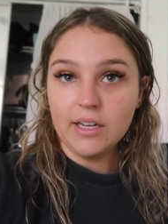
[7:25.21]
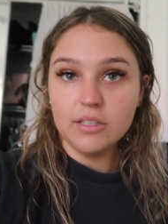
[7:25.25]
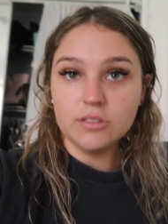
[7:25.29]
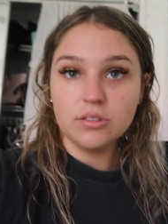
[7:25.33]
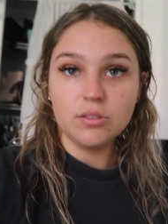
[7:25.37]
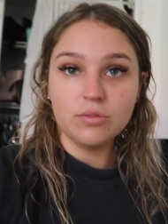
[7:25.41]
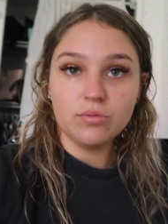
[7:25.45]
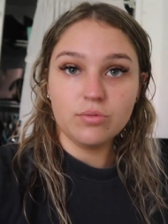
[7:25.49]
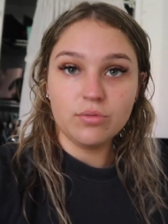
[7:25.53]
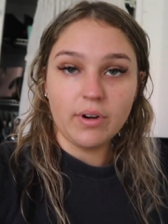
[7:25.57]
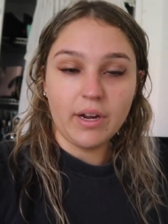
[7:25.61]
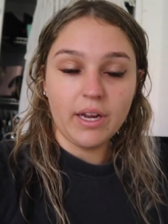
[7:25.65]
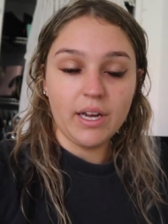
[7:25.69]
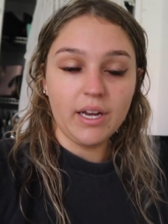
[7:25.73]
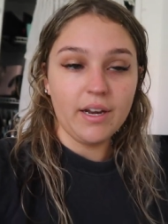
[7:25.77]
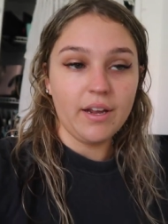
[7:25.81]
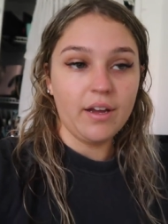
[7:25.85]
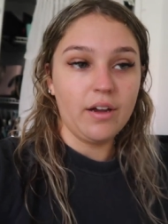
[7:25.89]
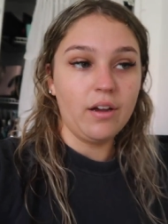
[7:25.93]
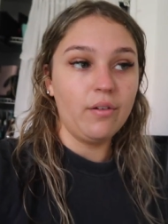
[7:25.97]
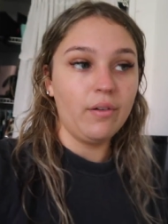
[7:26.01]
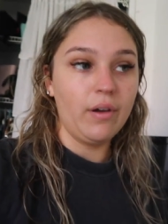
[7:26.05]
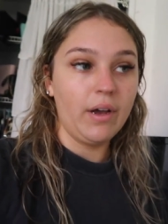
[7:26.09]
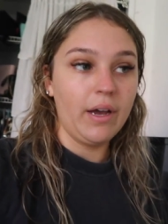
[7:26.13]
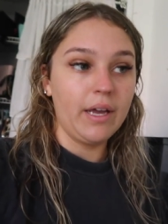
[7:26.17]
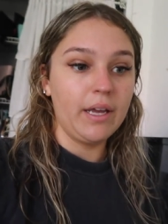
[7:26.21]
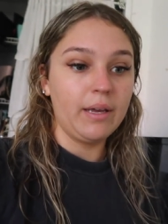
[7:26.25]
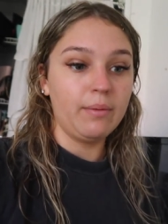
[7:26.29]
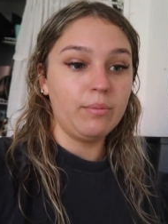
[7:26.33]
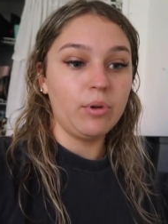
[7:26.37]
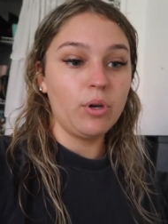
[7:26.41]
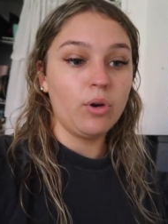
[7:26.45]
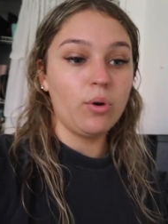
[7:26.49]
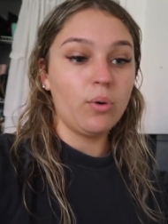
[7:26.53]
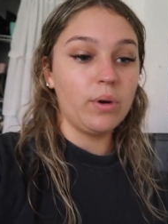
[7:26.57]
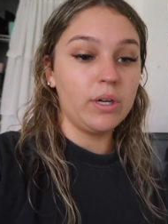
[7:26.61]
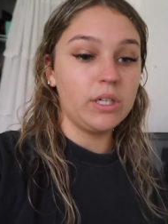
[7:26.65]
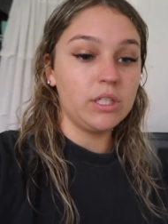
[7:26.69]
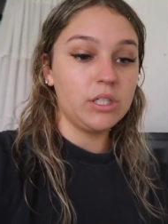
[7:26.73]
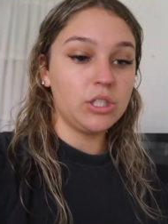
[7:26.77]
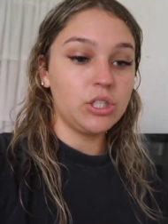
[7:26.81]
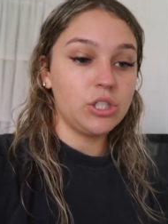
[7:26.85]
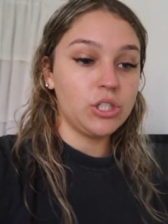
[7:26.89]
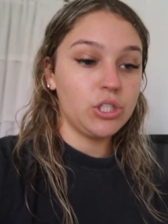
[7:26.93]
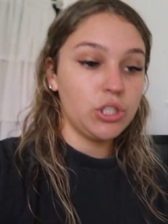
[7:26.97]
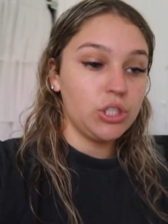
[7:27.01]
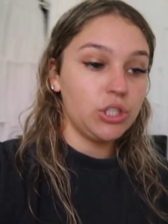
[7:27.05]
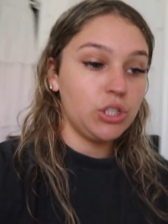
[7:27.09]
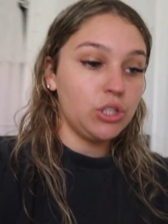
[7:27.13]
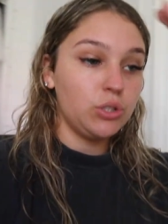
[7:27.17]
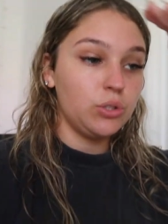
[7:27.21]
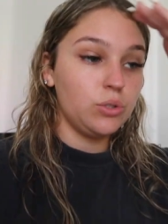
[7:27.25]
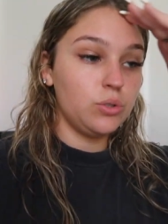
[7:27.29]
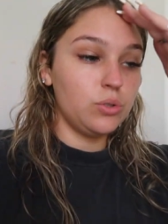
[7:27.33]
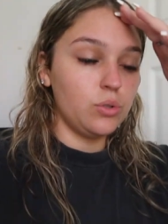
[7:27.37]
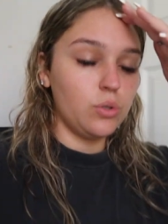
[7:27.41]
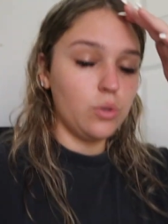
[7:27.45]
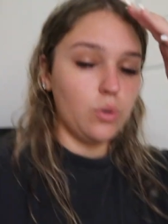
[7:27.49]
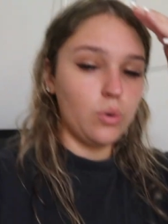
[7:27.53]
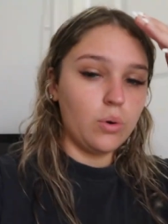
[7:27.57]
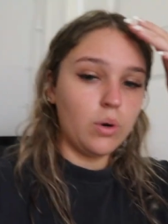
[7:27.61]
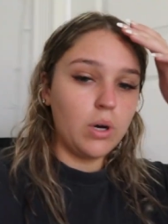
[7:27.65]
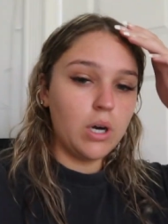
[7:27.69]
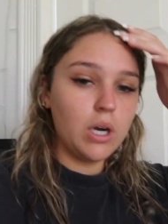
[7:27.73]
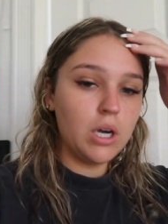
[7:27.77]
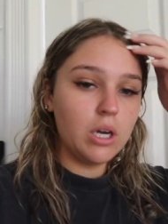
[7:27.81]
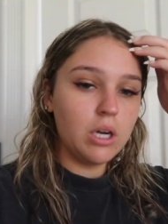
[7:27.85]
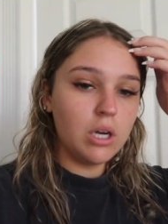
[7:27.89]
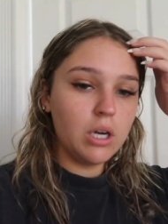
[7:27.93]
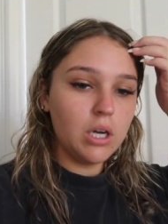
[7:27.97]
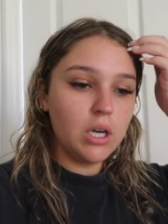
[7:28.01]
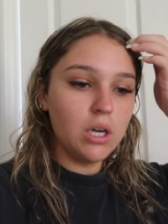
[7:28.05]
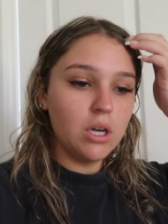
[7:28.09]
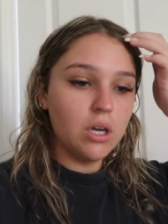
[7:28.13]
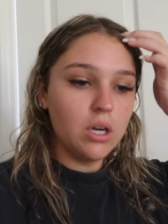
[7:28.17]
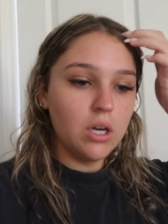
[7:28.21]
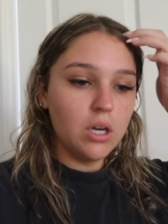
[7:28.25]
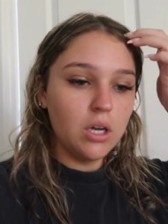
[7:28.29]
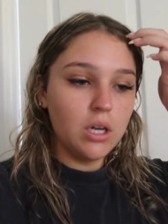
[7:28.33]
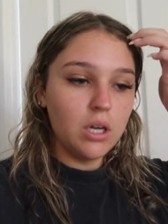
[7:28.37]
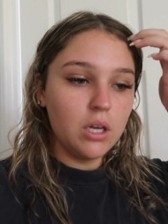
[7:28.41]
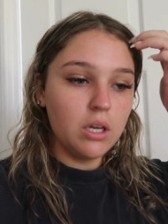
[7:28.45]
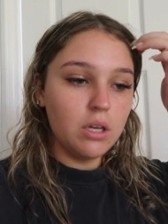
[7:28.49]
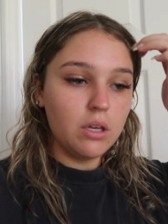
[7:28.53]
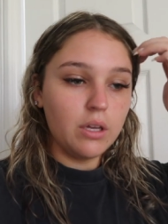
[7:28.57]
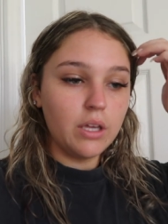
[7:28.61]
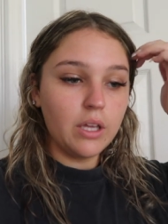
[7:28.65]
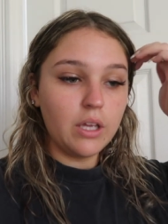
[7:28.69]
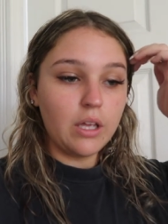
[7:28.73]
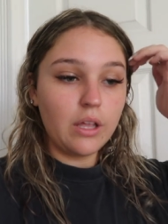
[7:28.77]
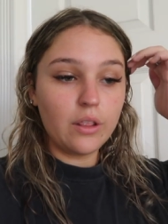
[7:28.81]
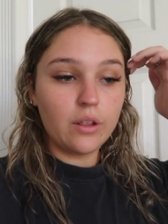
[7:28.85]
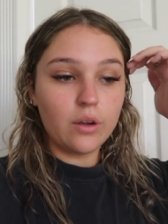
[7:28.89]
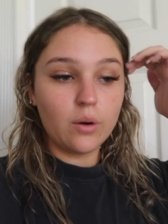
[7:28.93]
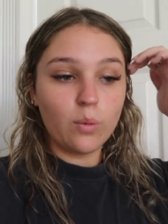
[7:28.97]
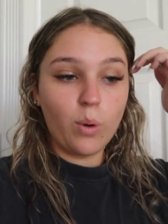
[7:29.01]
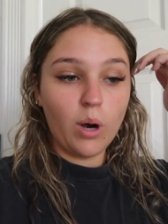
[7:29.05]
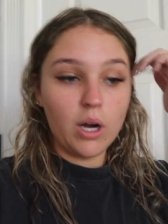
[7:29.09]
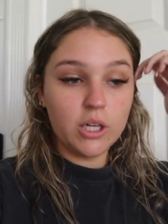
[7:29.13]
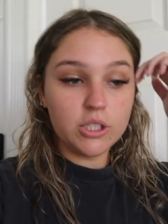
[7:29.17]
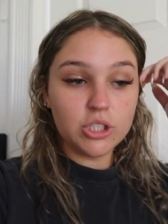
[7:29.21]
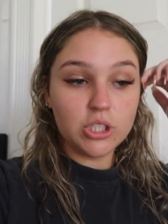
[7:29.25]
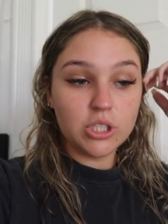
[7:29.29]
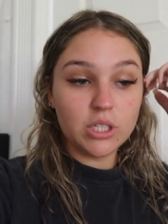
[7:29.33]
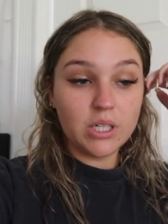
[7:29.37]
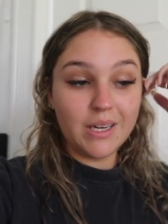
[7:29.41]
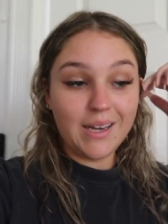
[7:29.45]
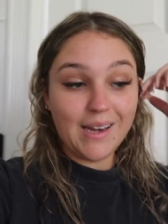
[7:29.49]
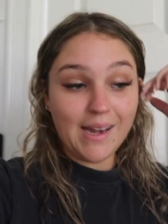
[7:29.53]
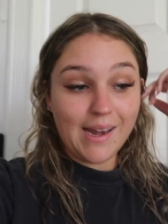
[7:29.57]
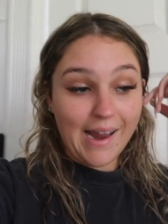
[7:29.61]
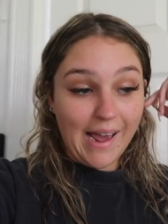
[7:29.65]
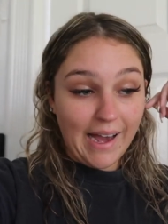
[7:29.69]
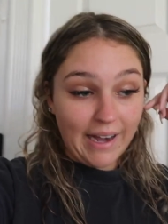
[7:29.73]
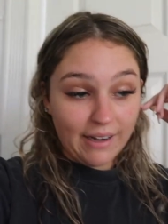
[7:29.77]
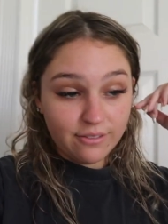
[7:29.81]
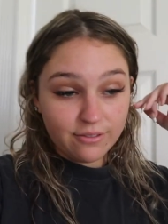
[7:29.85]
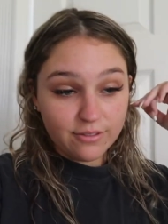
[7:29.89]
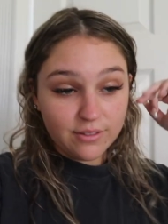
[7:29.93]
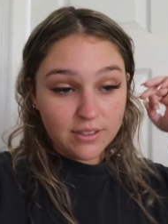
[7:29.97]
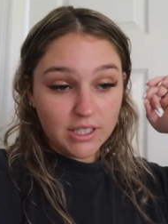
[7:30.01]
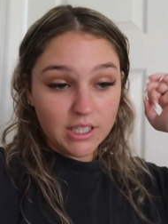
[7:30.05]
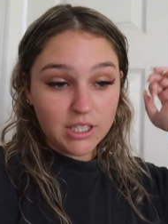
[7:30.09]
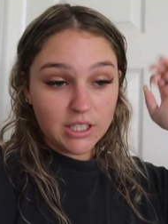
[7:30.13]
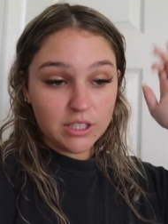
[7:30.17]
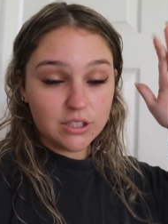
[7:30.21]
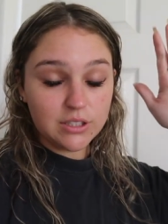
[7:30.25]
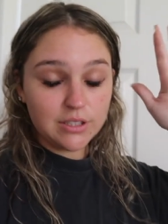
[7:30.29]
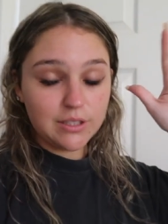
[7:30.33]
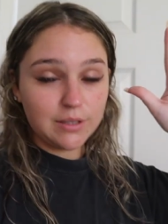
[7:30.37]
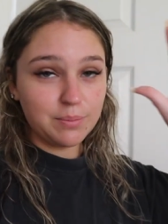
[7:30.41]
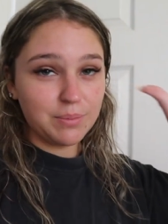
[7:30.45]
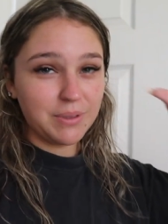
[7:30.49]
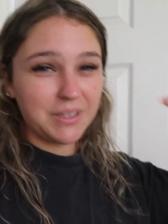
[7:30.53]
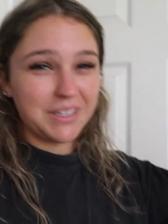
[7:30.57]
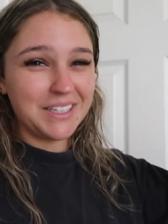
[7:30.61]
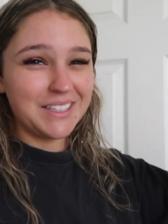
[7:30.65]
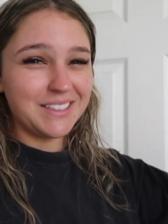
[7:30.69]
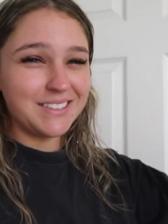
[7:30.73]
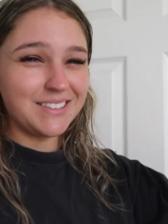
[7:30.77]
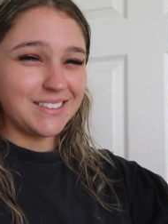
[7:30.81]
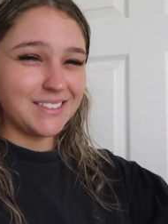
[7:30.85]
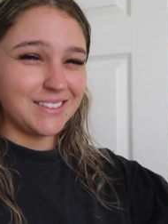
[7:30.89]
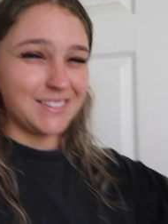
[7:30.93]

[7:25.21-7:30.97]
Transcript: as of right now, I am going to either watch Netflix or play